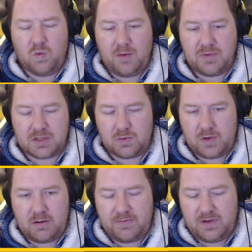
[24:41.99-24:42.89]
One was a
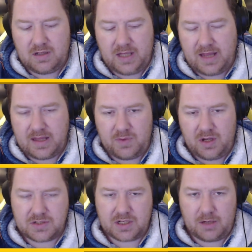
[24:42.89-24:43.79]
re-reveal, and then
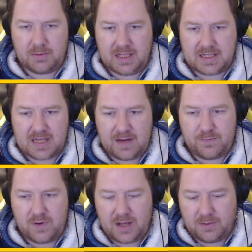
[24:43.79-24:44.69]
we also got a release date
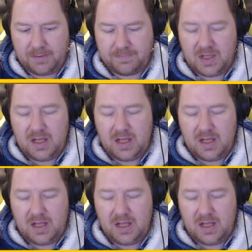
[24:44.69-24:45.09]
for another one.